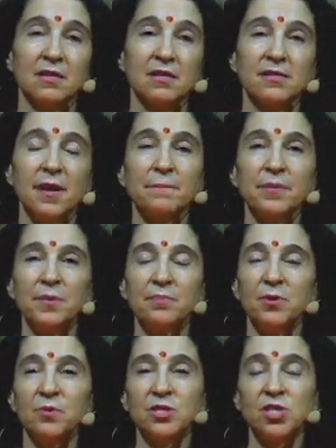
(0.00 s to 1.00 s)
Some
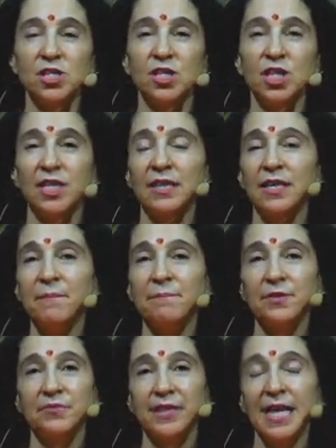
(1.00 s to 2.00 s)
people would just look at a lump
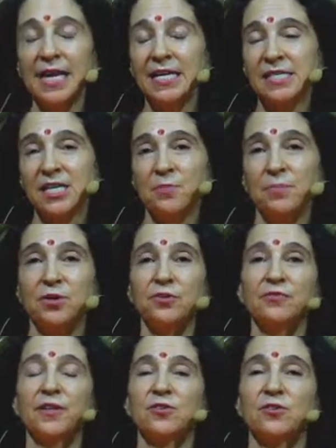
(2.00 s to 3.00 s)
of clay and say,
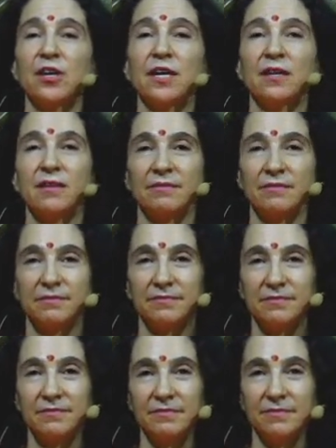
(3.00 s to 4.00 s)
perfect, great.
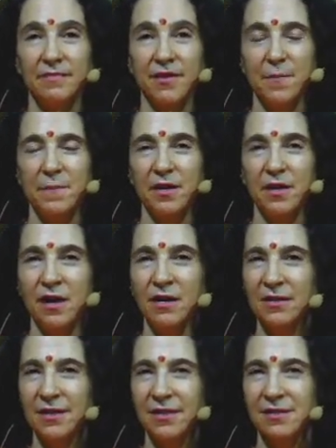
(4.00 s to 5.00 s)
But an
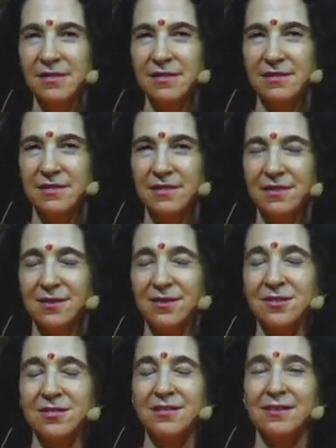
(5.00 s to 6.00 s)
artist
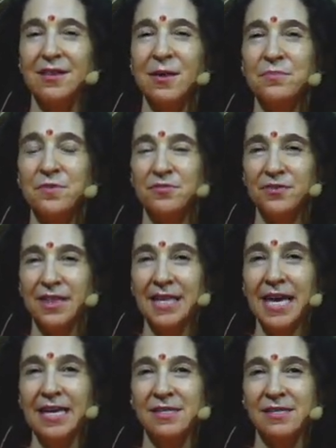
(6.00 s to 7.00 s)
looks at a lump of
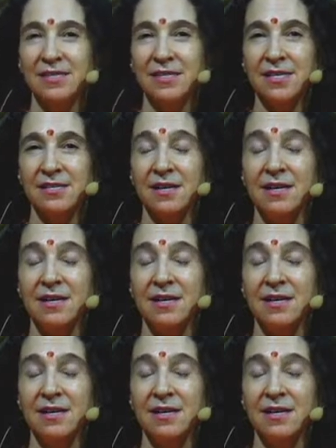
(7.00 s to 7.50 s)
clay and says,